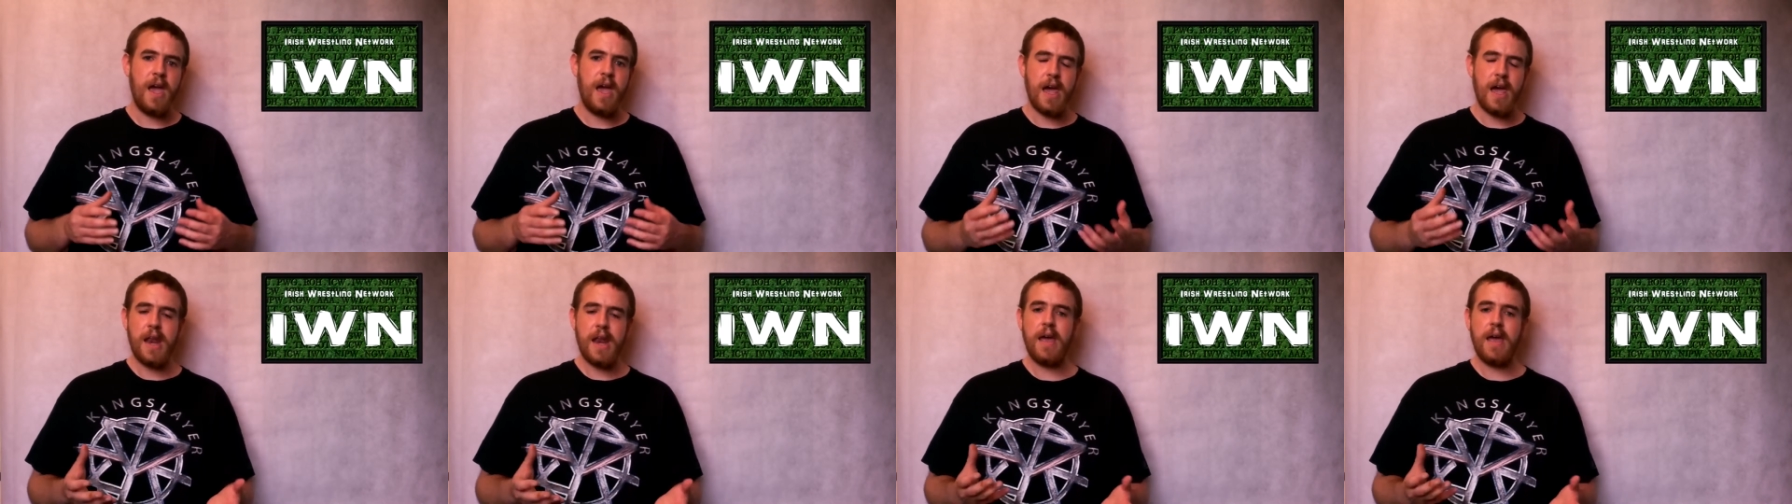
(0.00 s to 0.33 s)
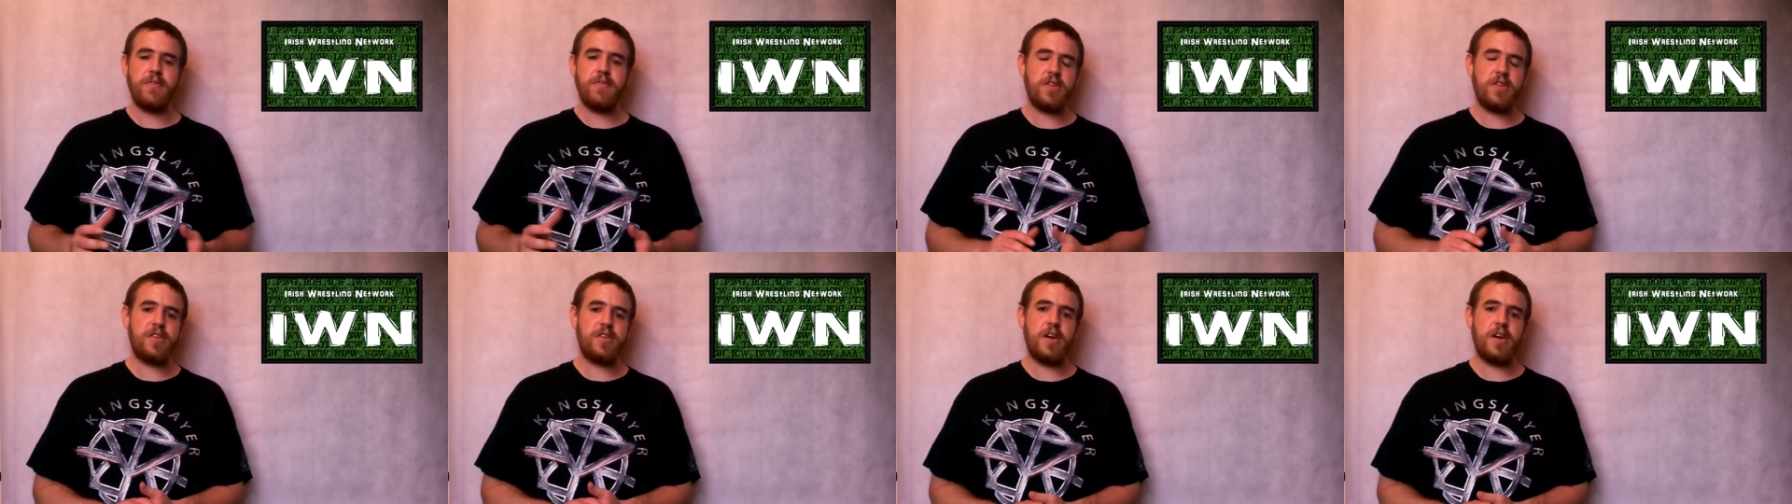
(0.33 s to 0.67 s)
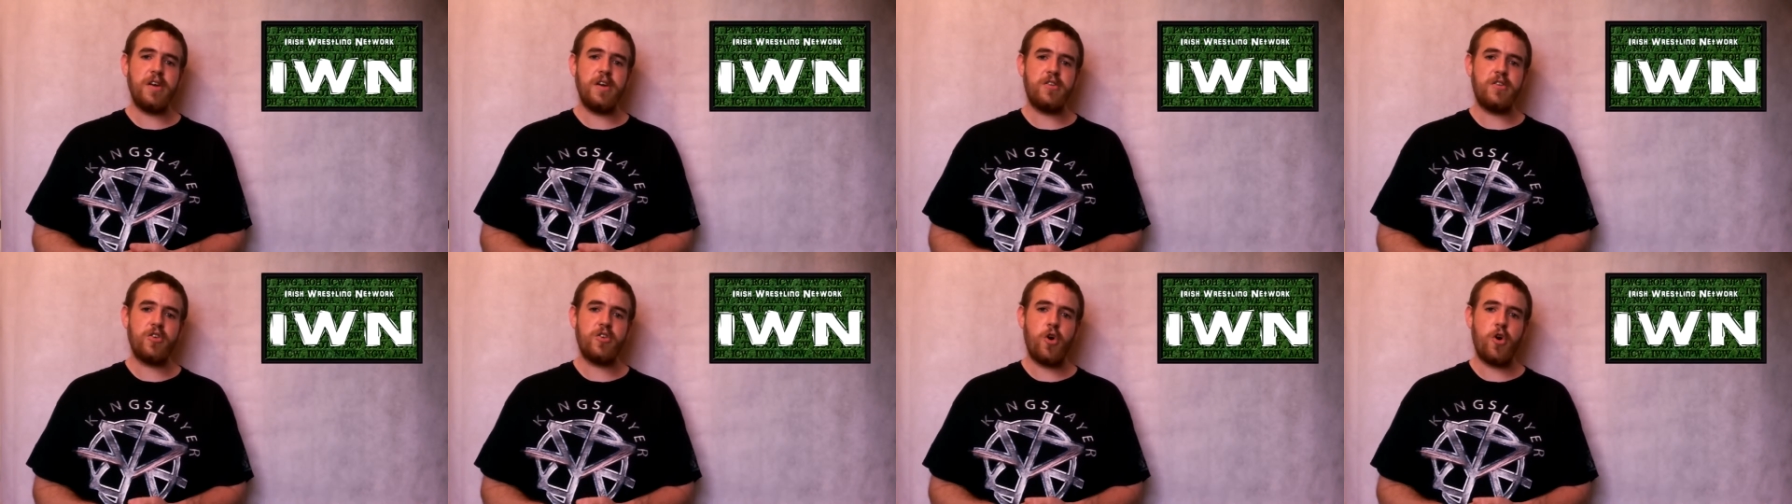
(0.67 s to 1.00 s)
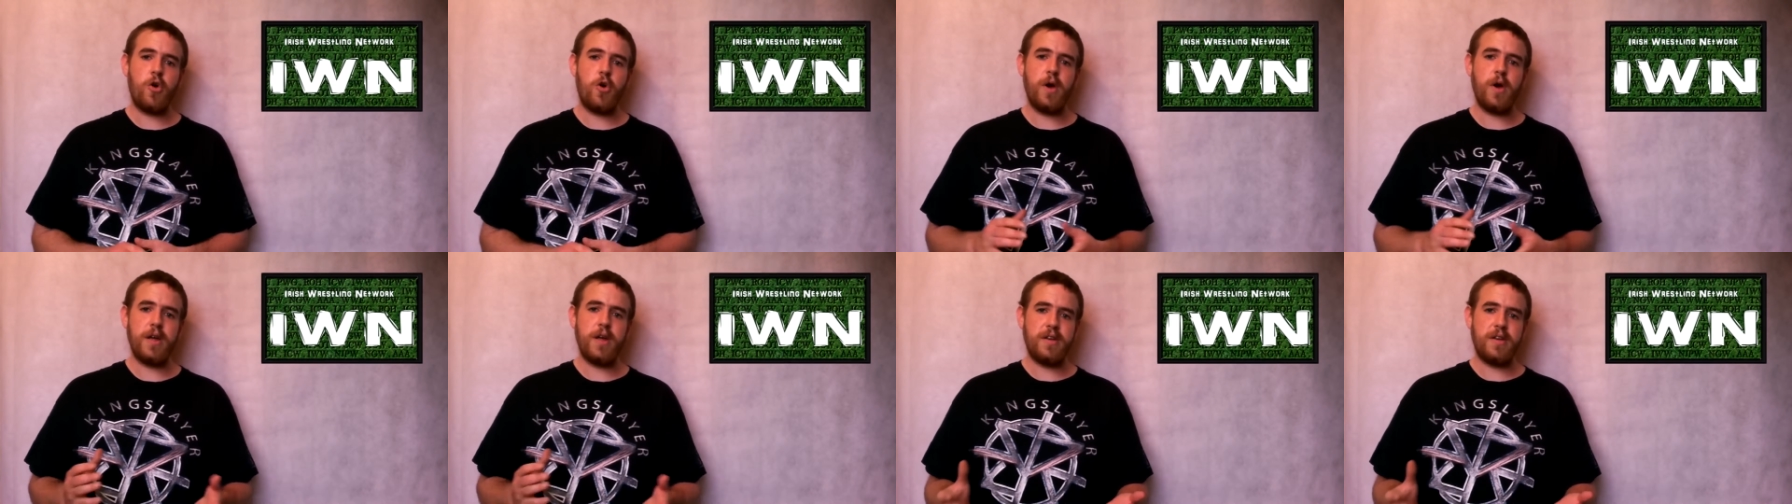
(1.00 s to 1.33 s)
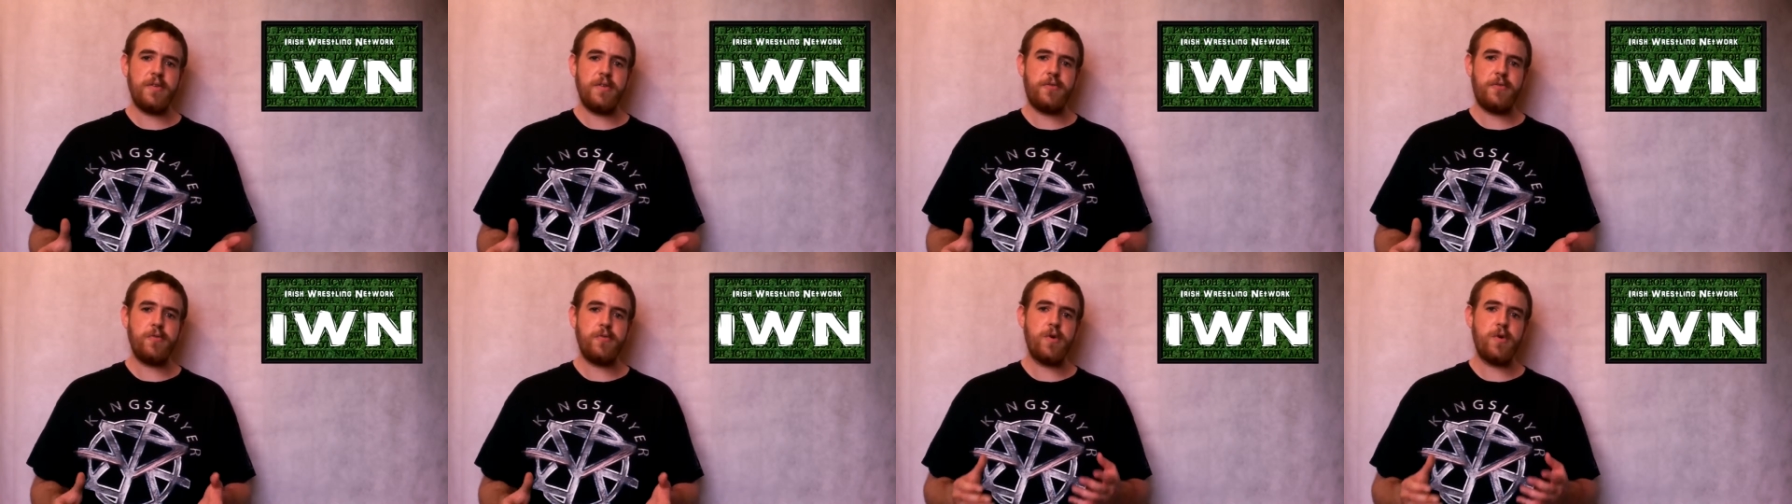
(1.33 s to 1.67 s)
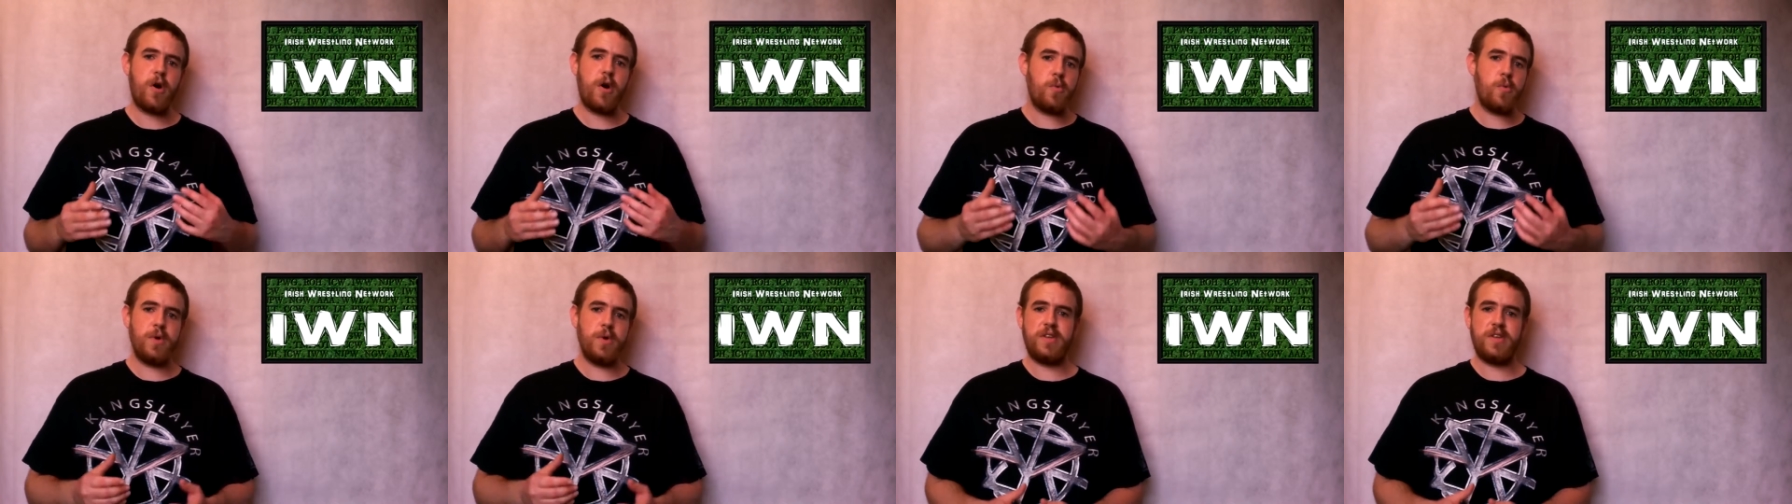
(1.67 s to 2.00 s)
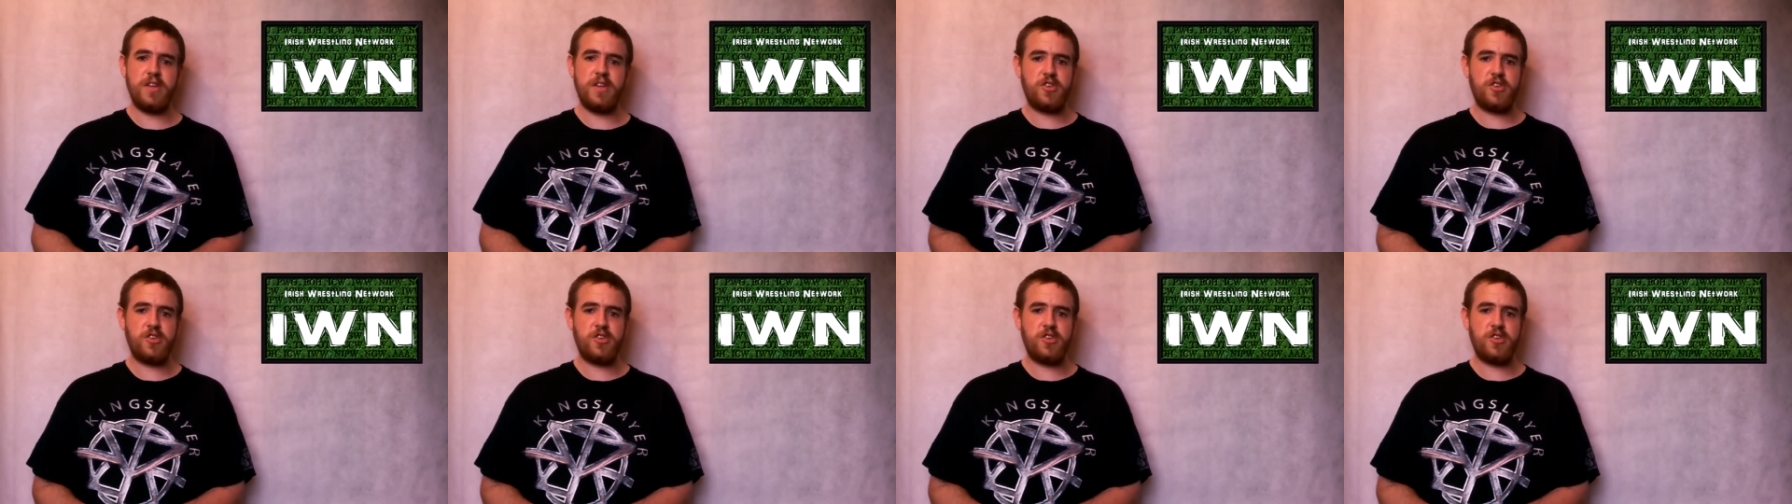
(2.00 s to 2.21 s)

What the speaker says: and have decided to go a different route with this